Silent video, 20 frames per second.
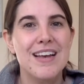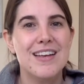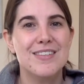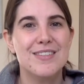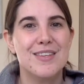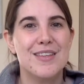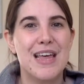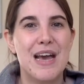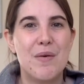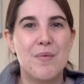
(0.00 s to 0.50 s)

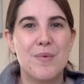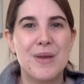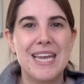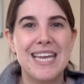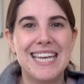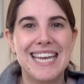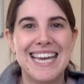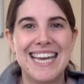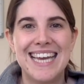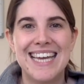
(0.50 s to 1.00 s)
so that we
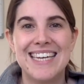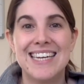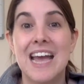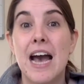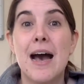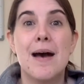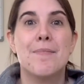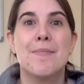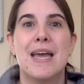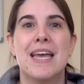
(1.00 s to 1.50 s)
can
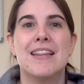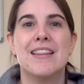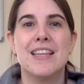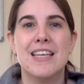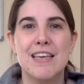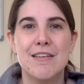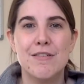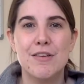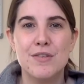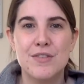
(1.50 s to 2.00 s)
come and
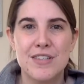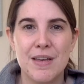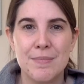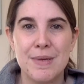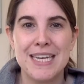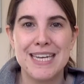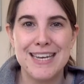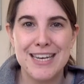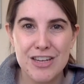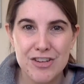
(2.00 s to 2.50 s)
leave you some
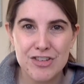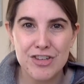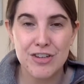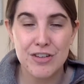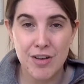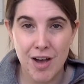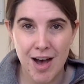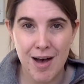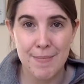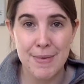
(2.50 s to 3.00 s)
initial
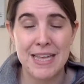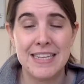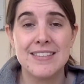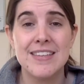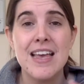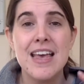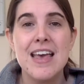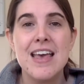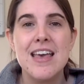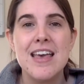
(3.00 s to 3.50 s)
comments.